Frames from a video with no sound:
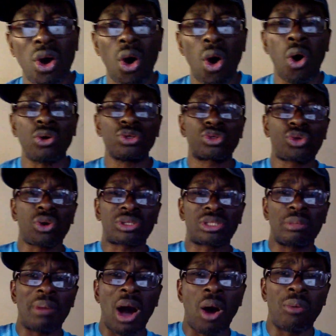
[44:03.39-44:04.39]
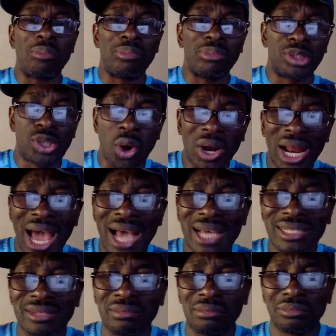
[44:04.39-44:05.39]
or you talk about
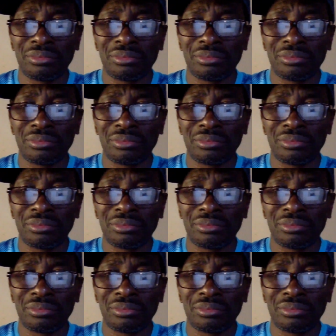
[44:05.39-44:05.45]
dollars.